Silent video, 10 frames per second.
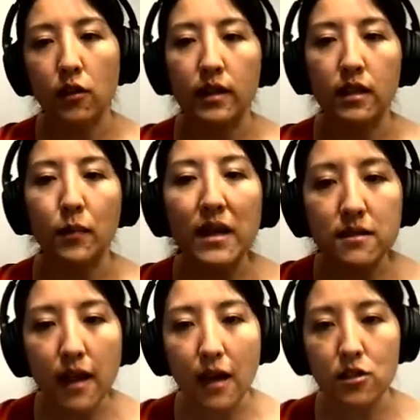learning
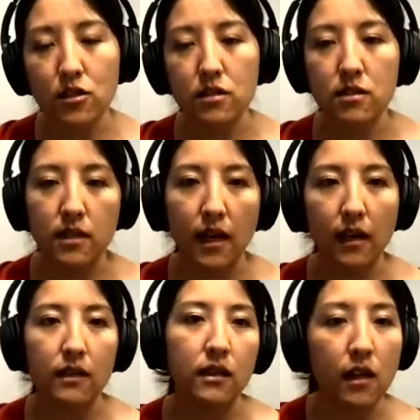the best actions to
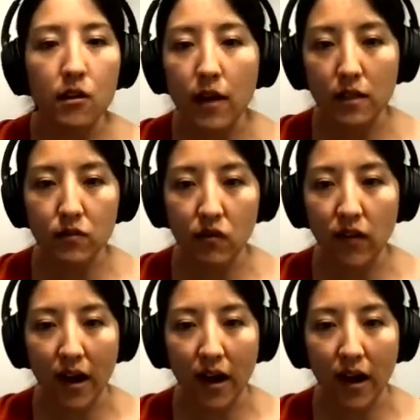take in an interactive